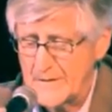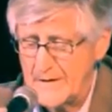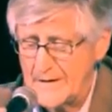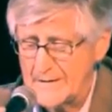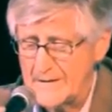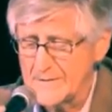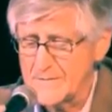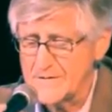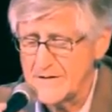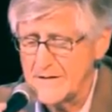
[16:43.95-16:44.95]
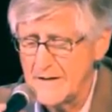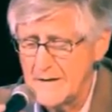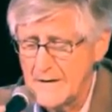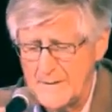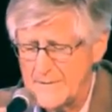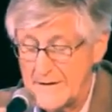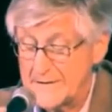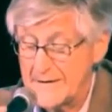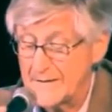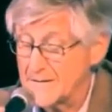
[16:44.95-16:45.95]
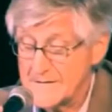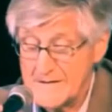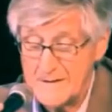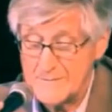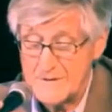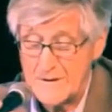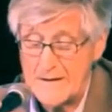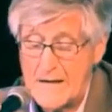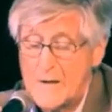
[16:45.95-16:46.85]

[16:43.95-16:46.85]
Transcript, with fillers: at Entergy. I mean, at the NRC, I'm sorry.